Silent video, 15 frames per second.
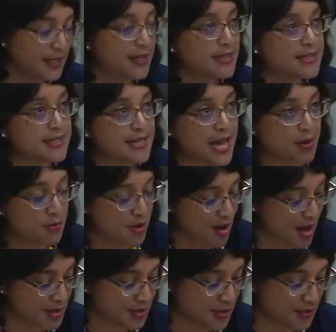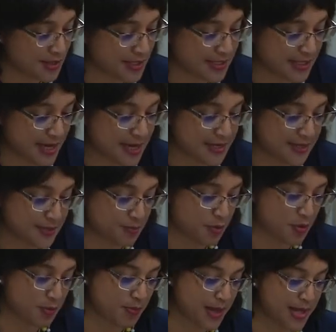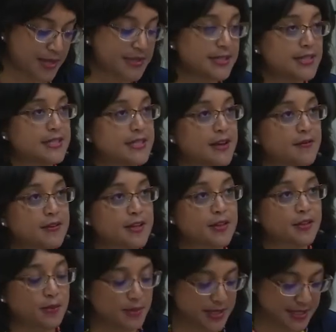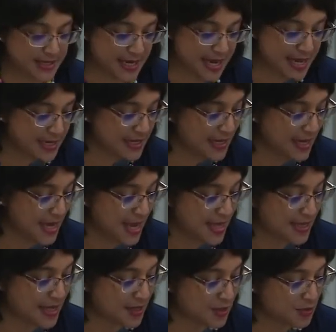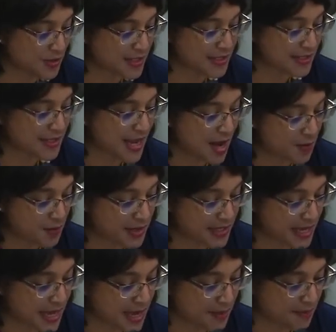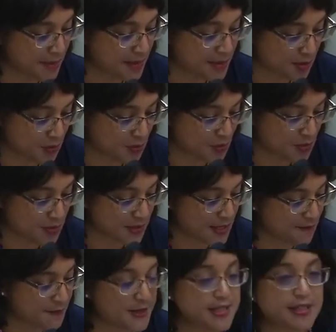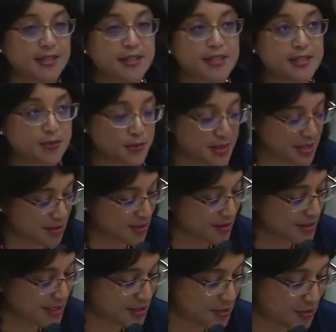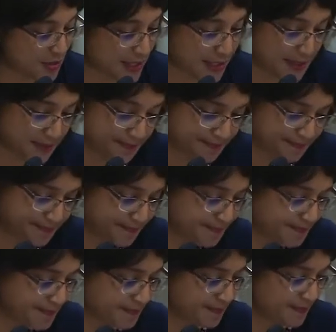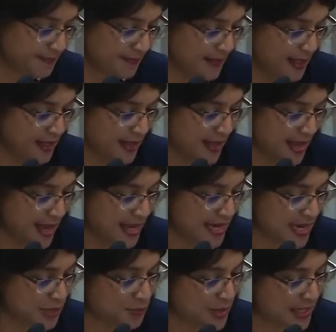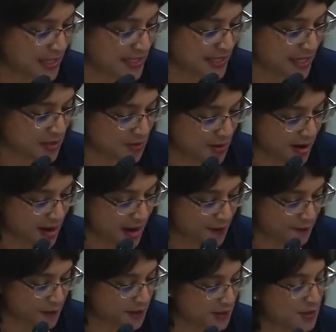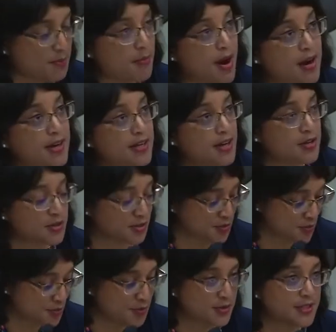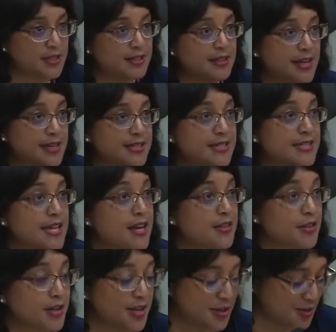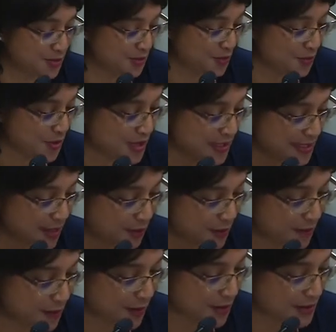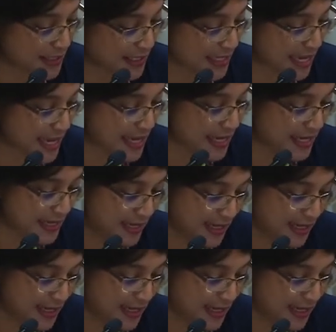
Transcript: Tonight we'll also discuss Board Policy seventy-three ten that addresses how we name schools and facilities within our district. And as we continue our efforts to market our schools and, and to tell the good stories that we've heard tonight,